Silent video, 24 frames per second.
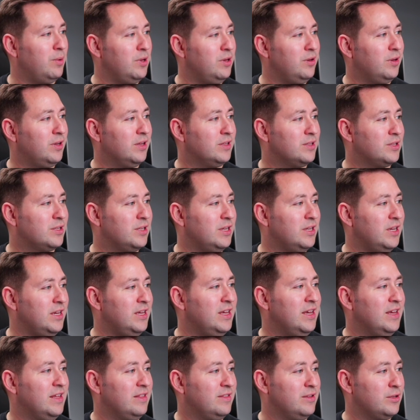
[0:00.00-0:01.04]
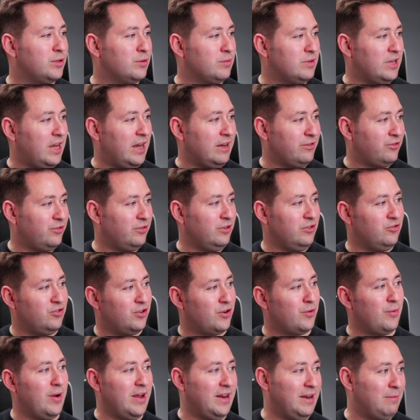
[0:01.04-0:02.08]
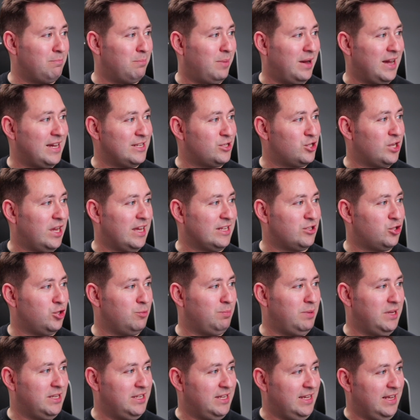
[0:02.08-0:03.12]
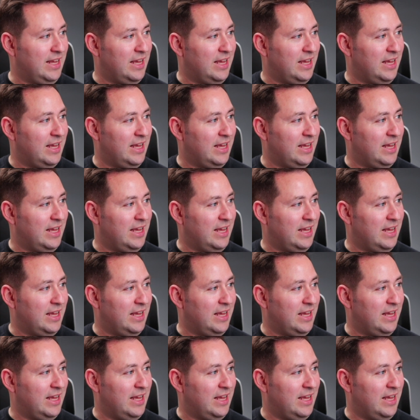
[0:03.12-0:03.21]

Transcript: but you can see this was actually generated by ChatGPT.